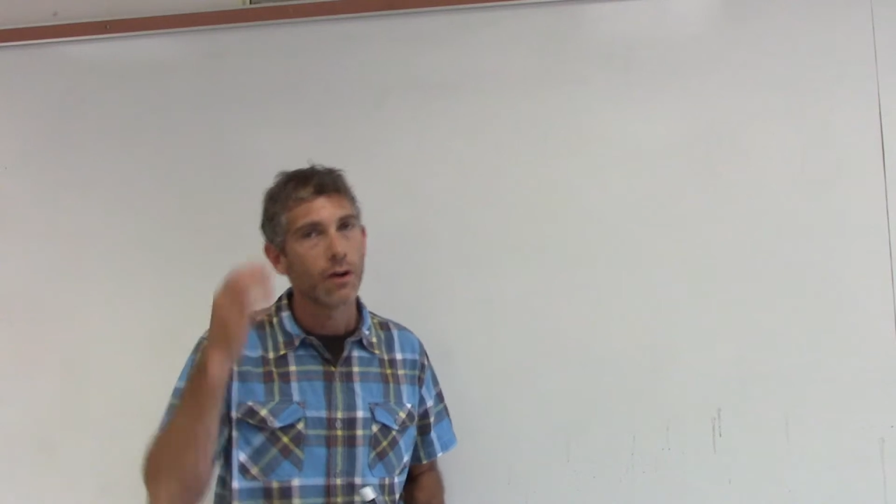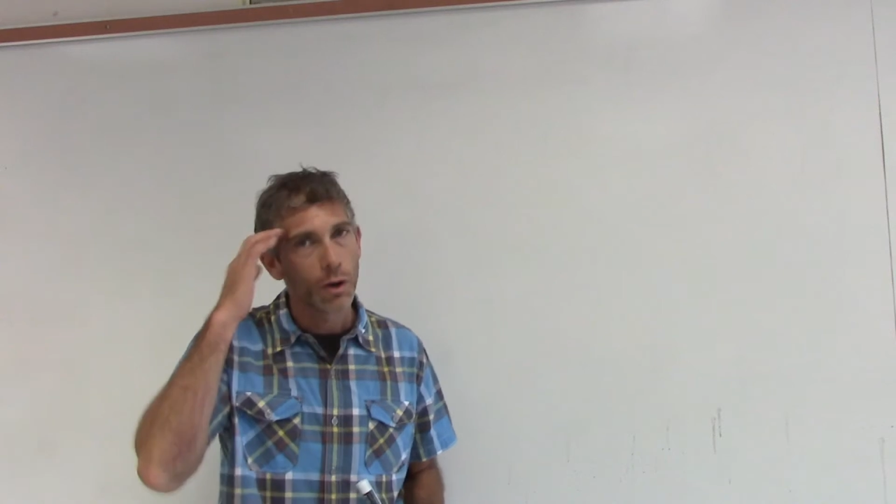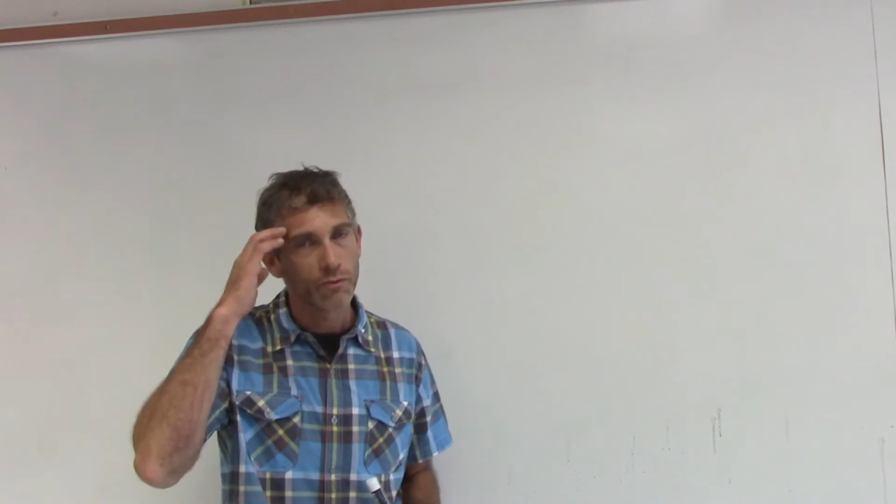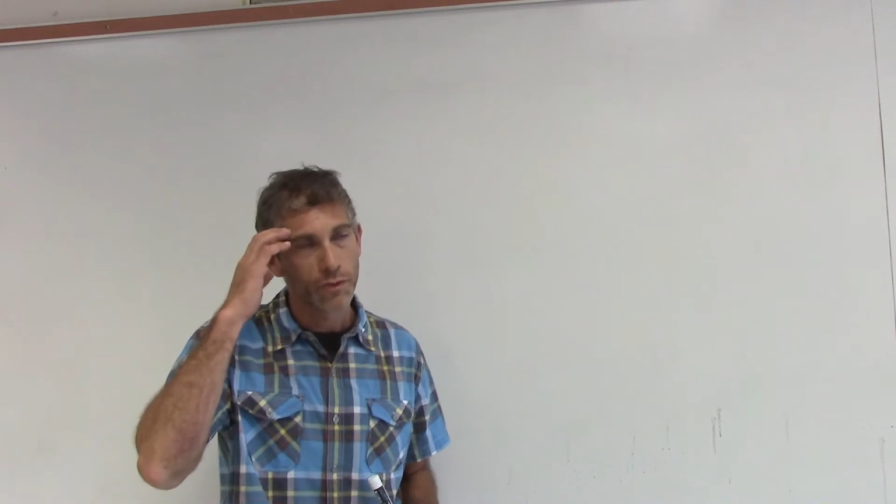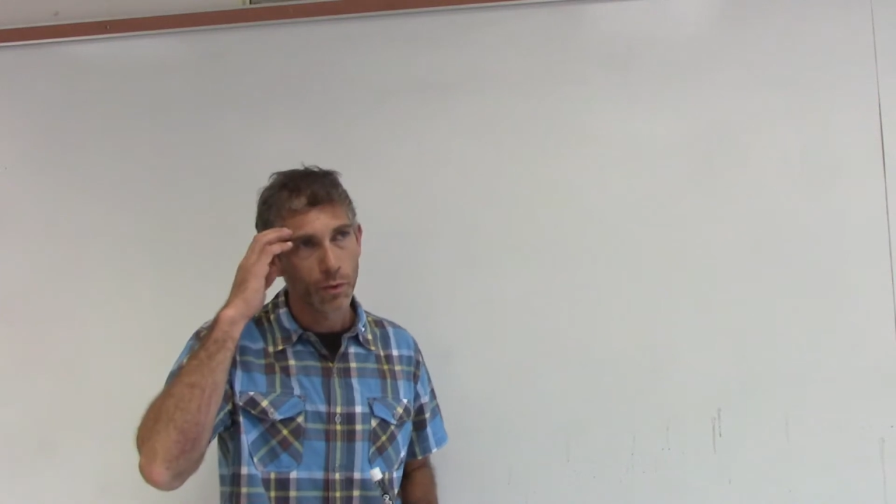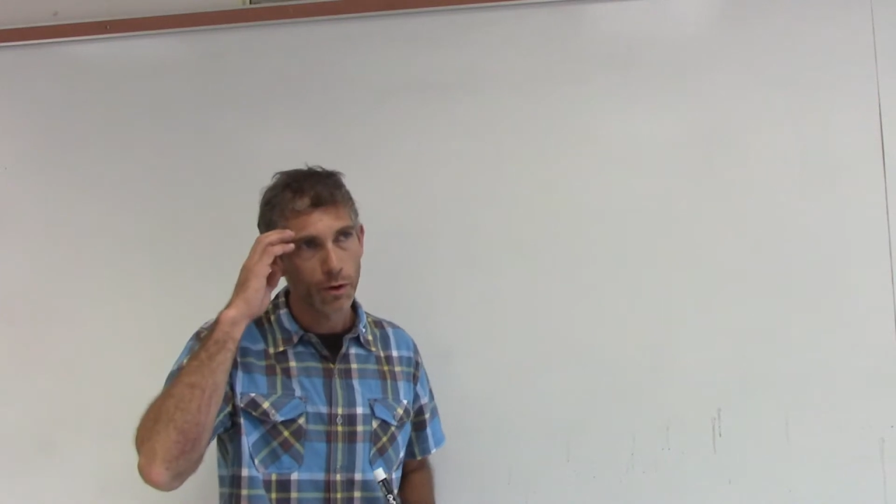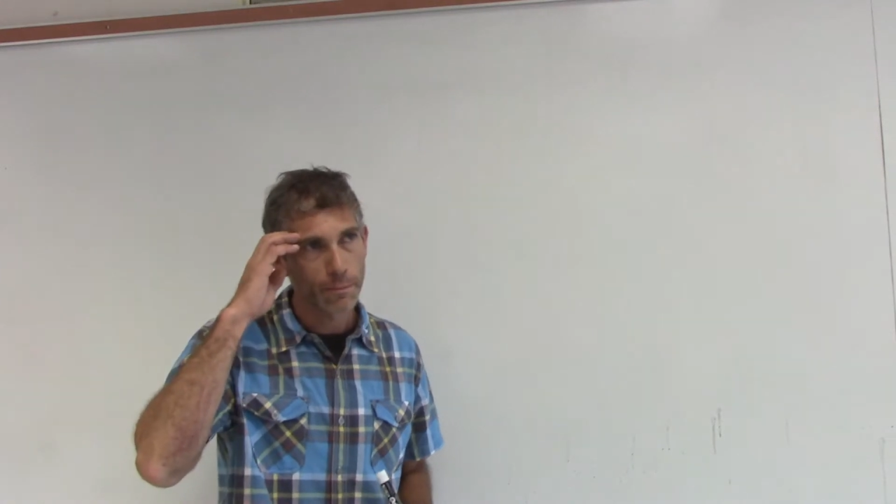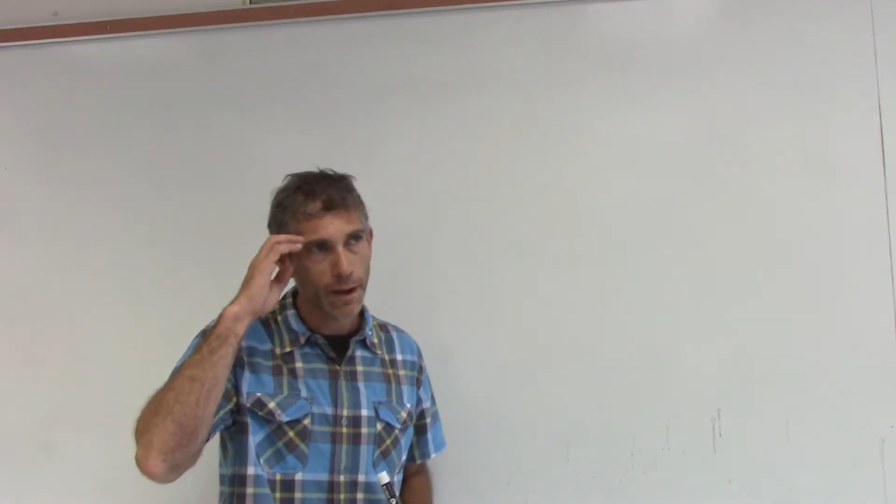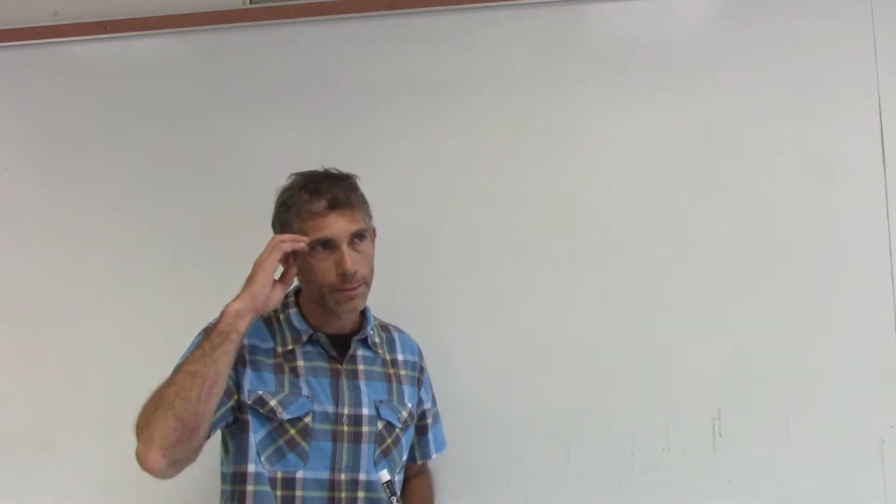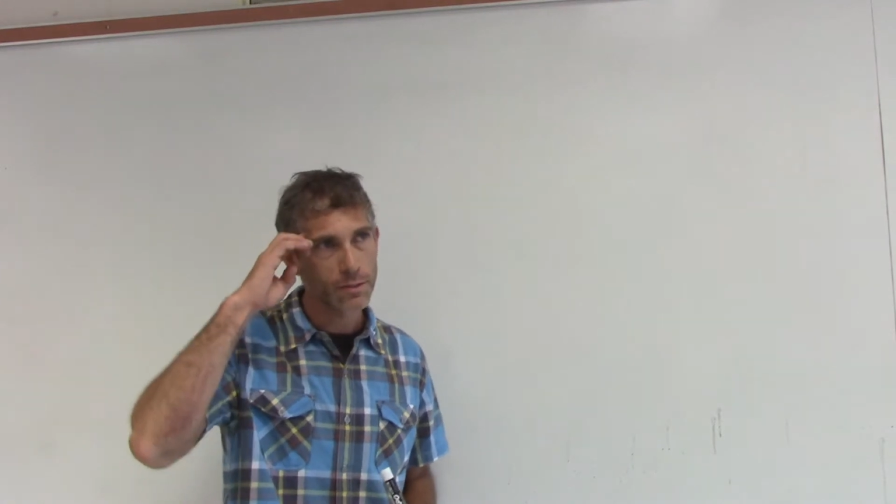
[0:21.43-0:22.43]
hopefully a word
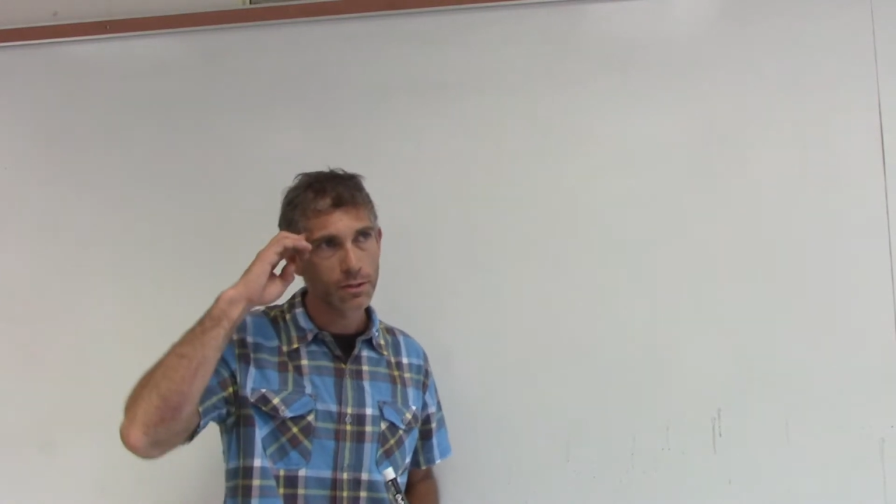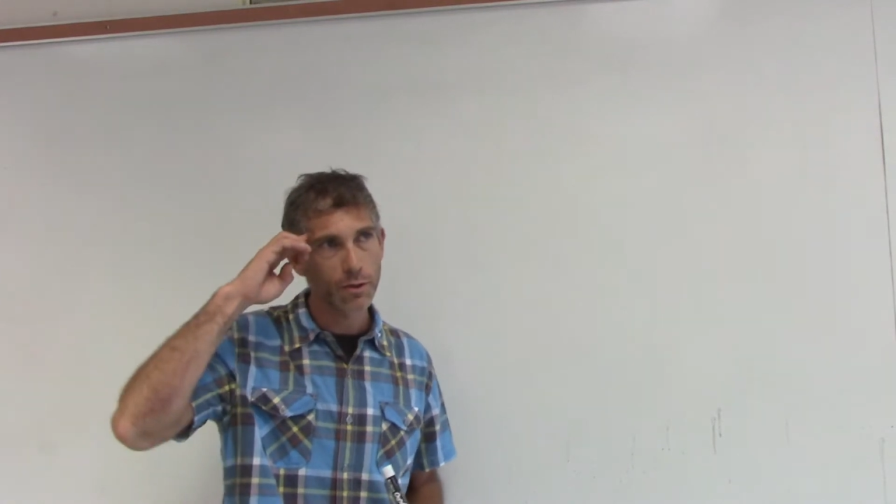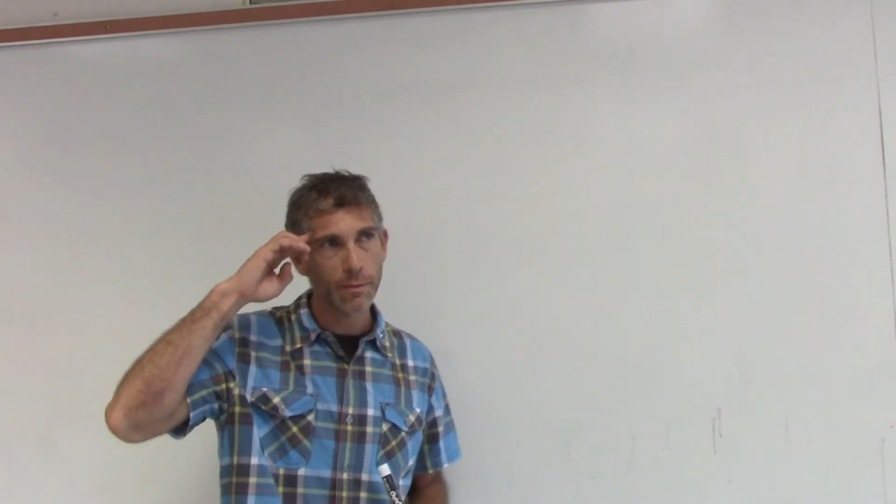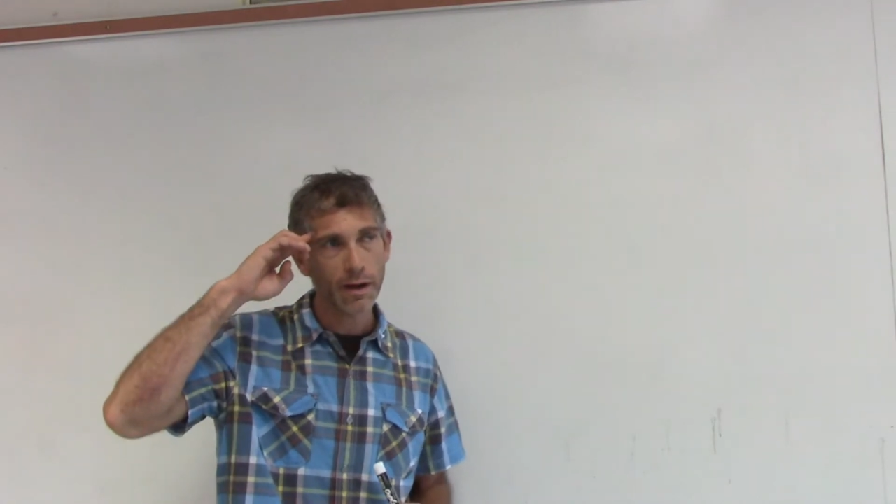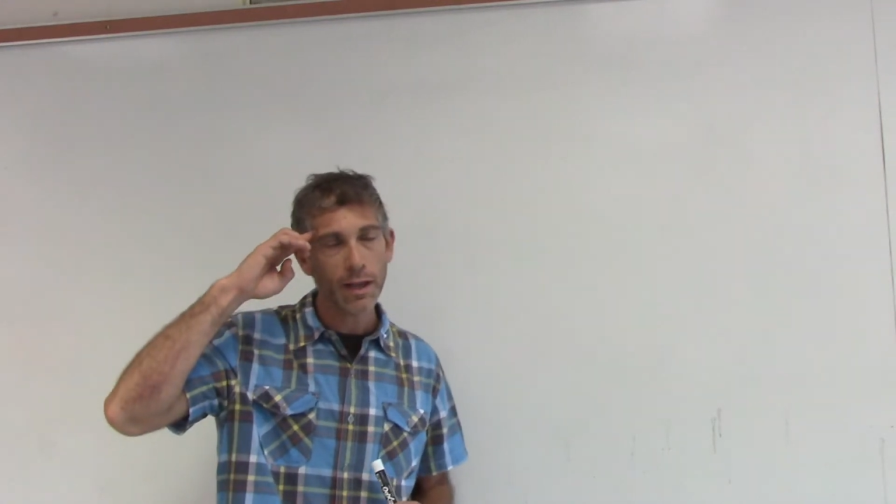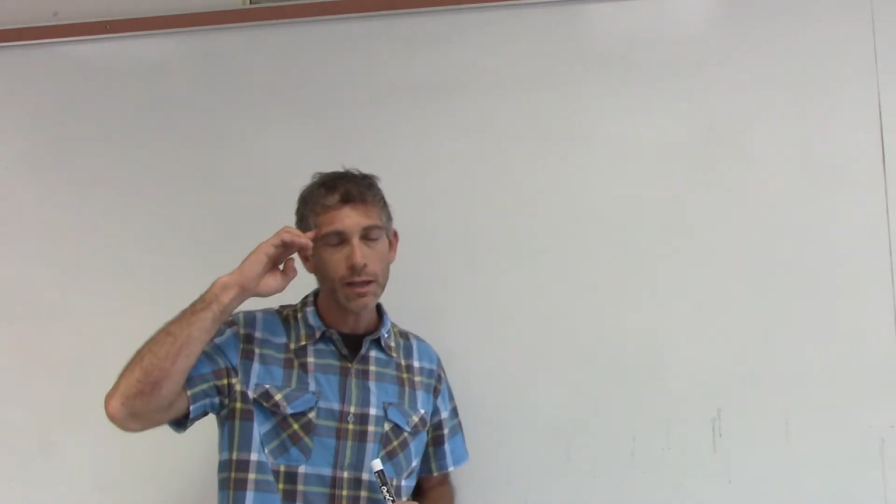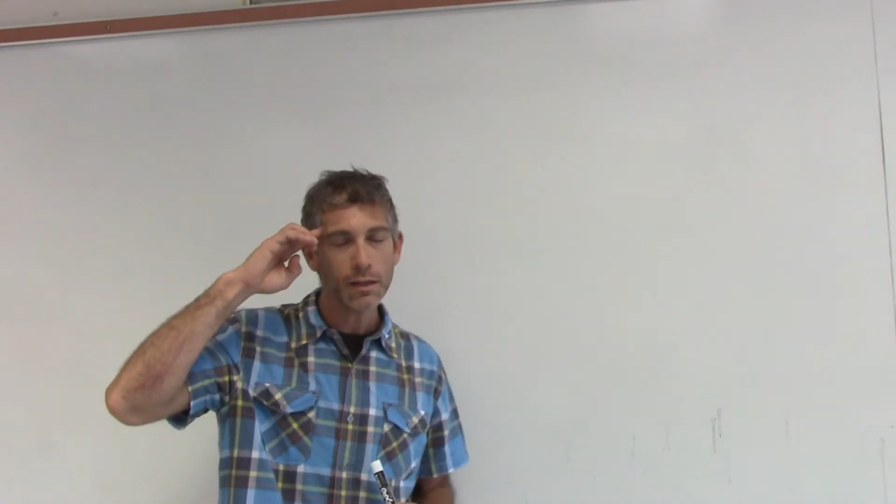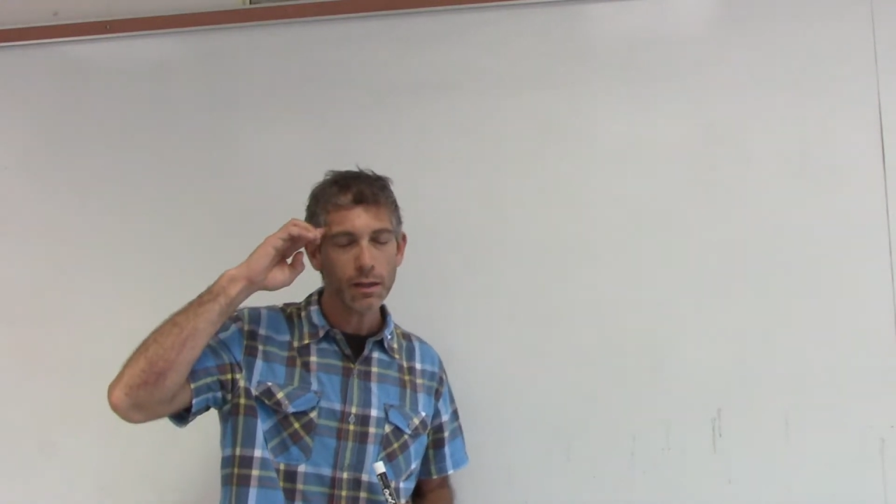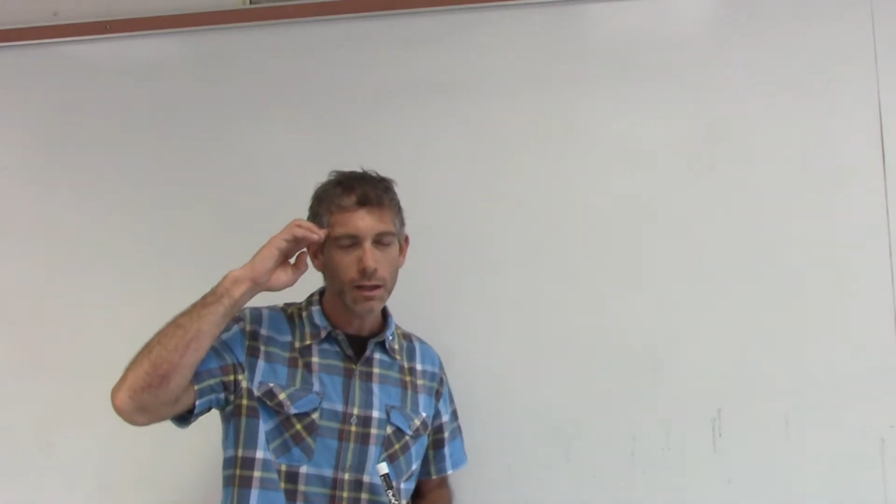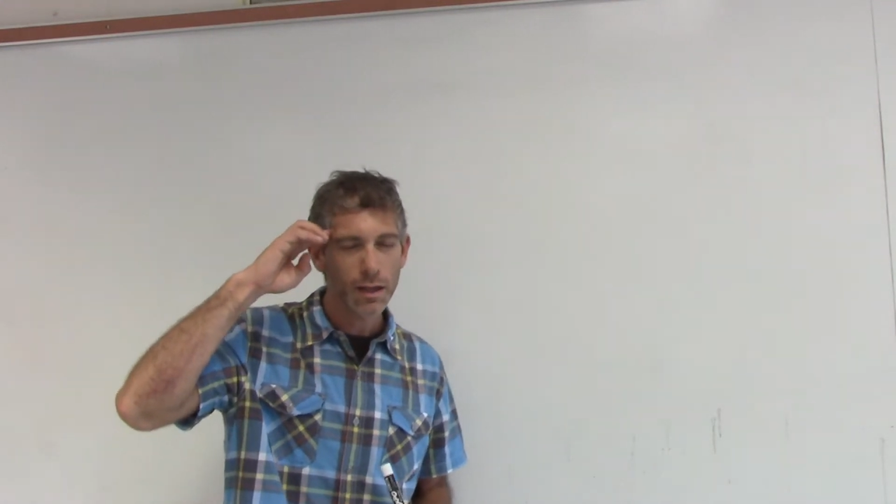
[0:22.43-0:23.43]
pops into your brain.